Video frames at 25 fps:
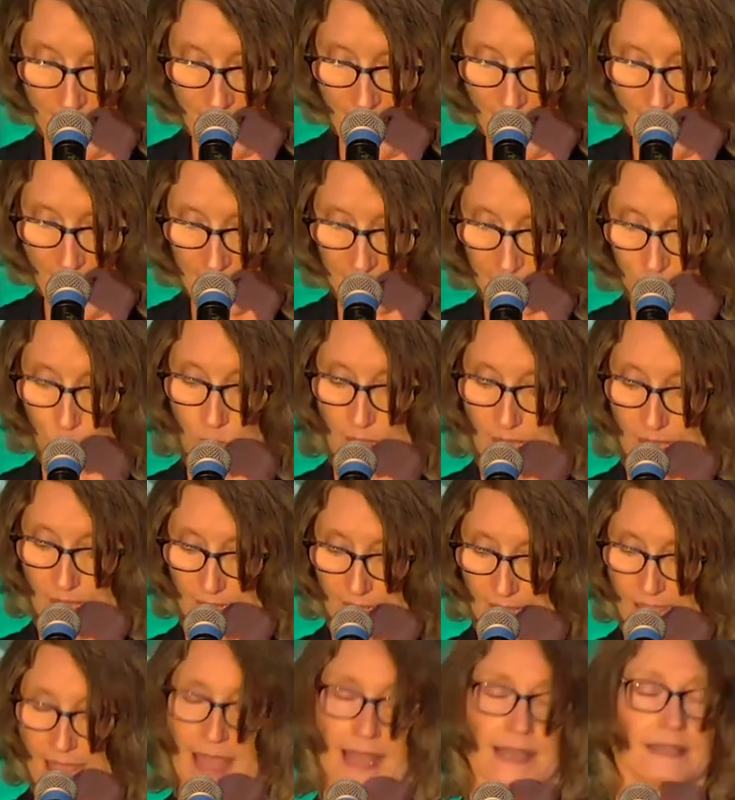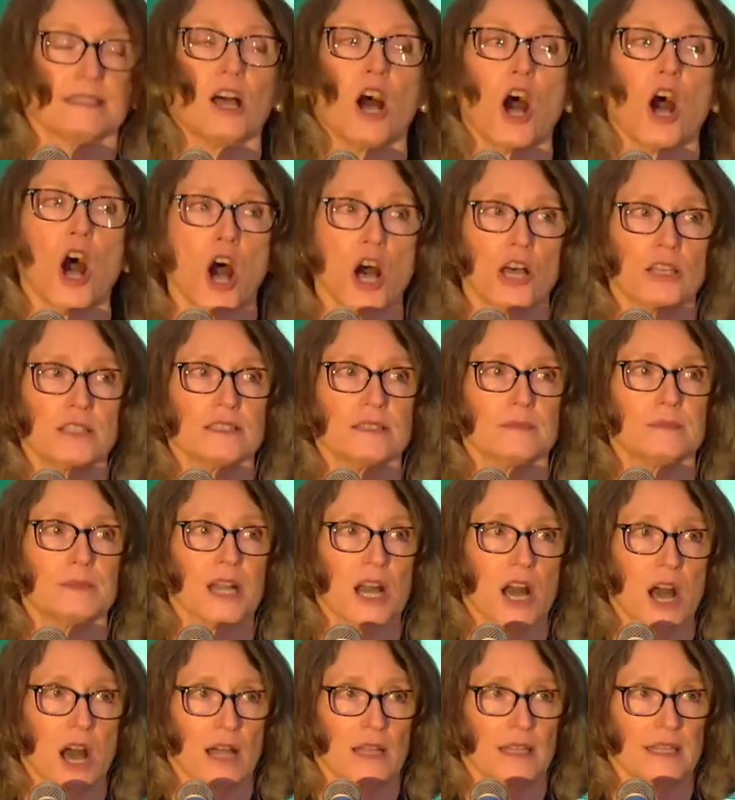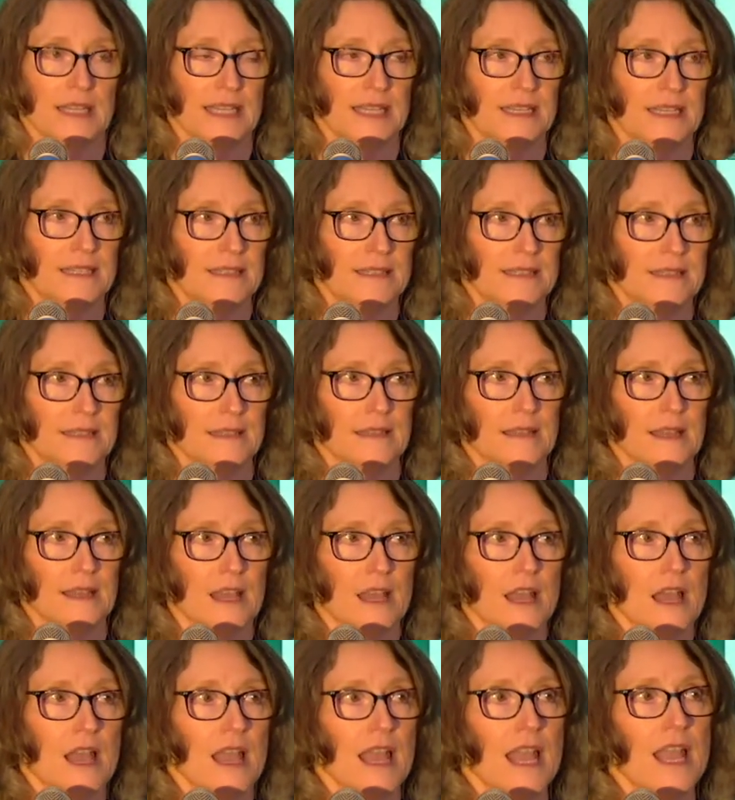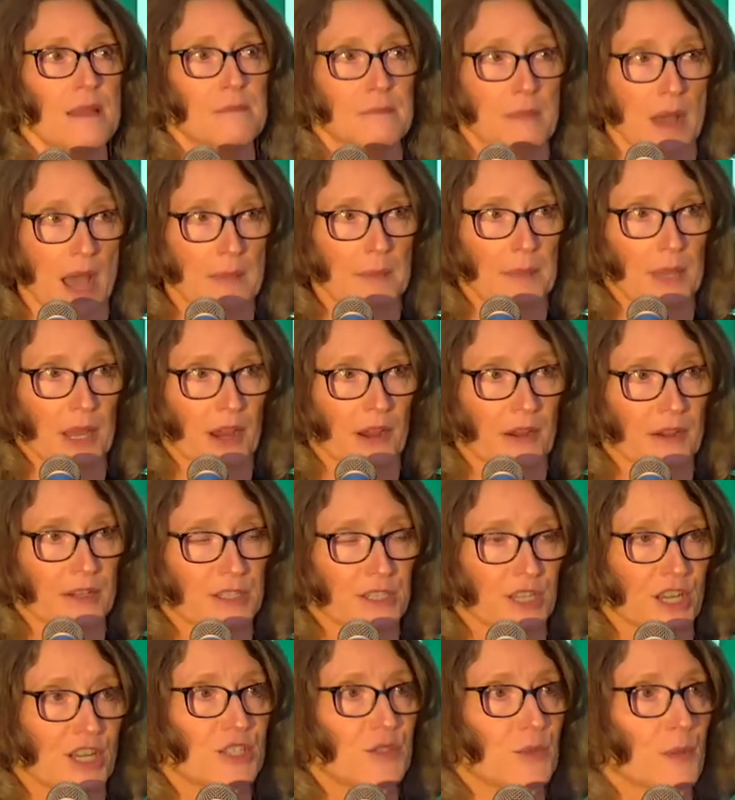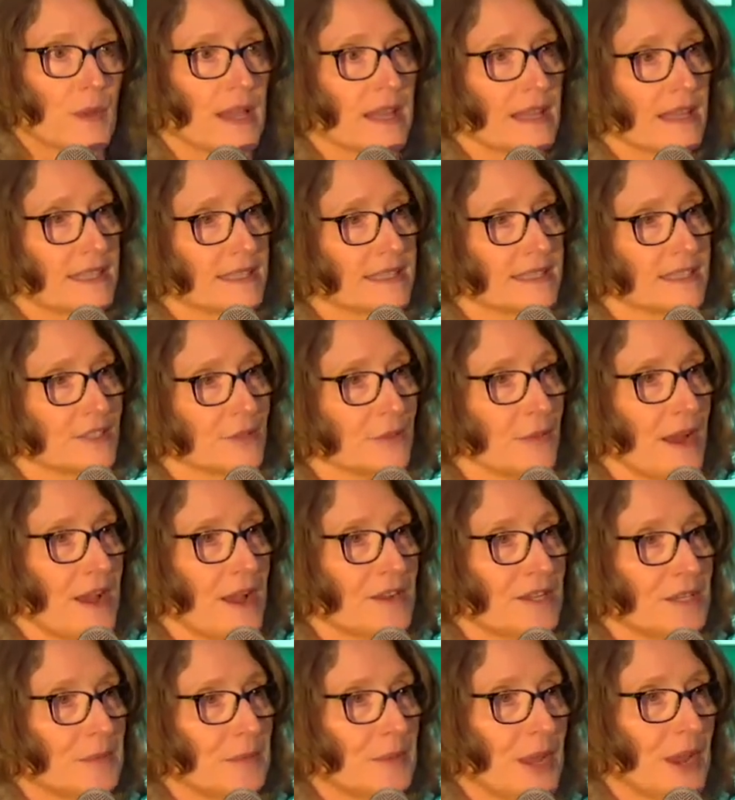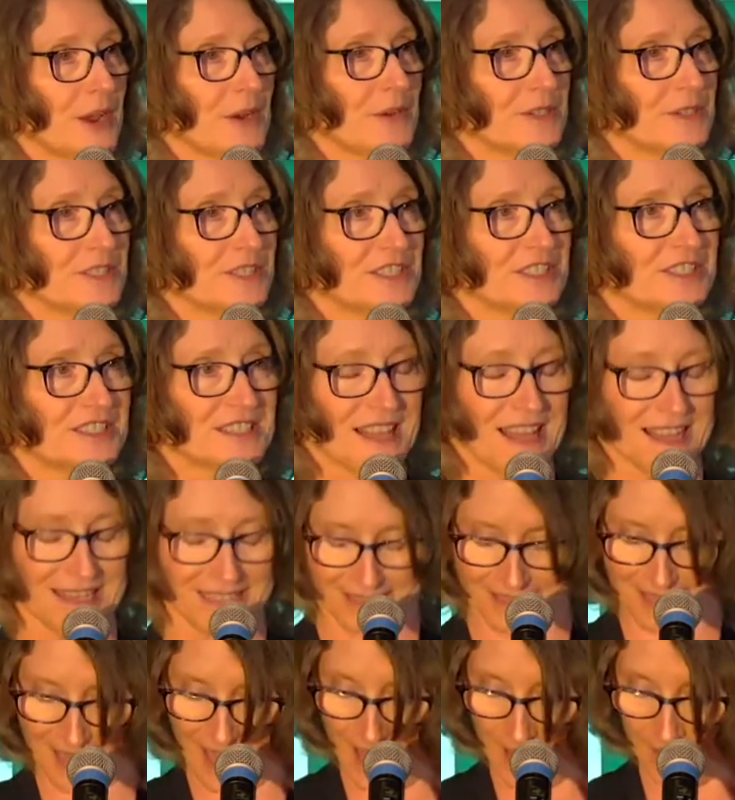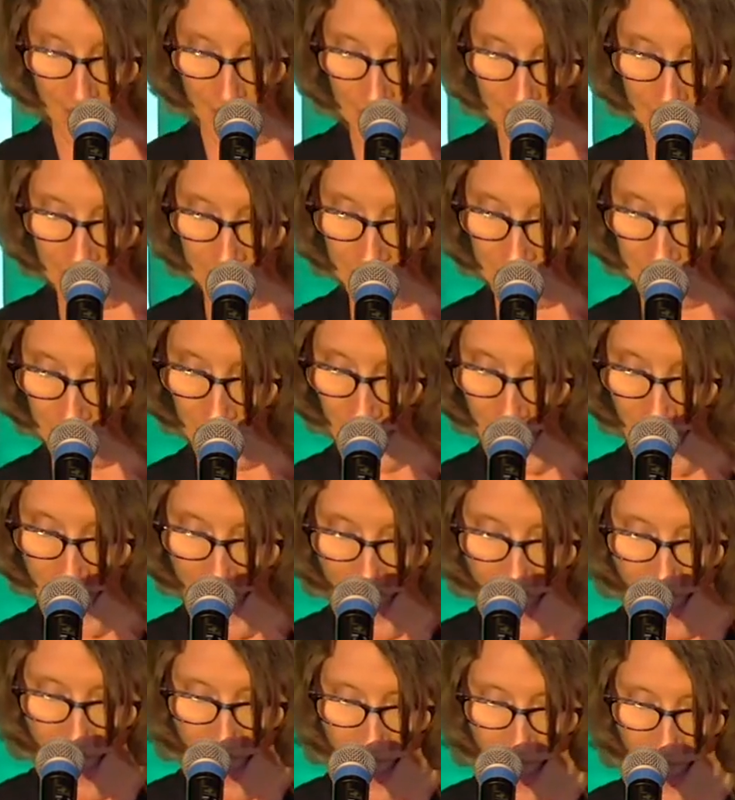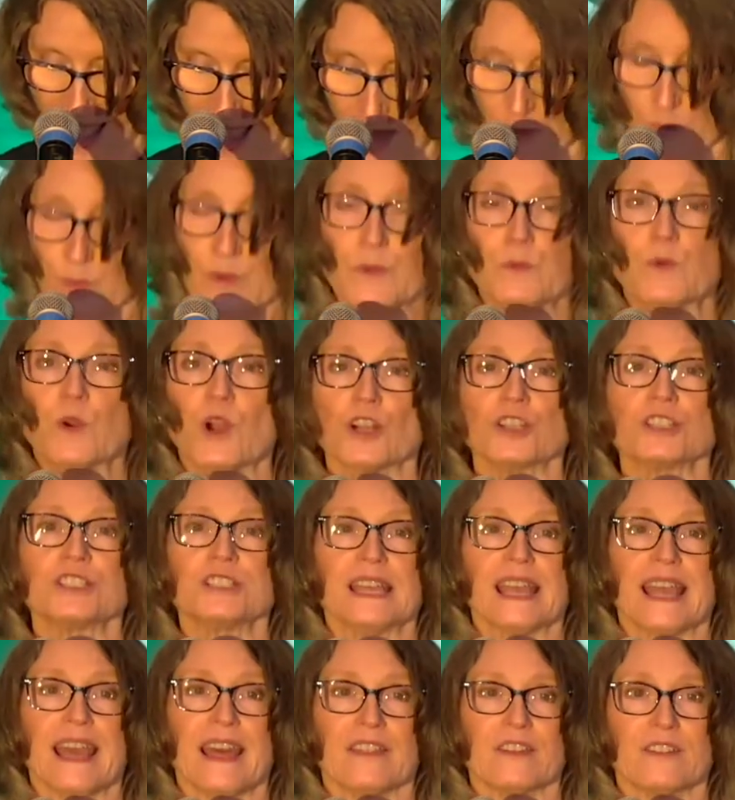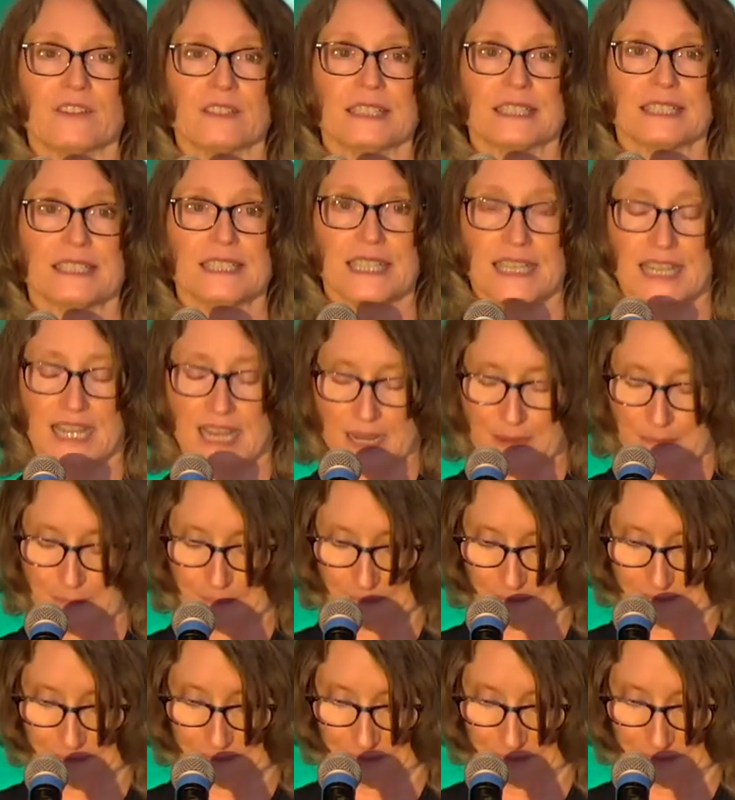as well as awesome colleagues in my parish, as well as surrounding parishes like Sally. And we worked together as a team.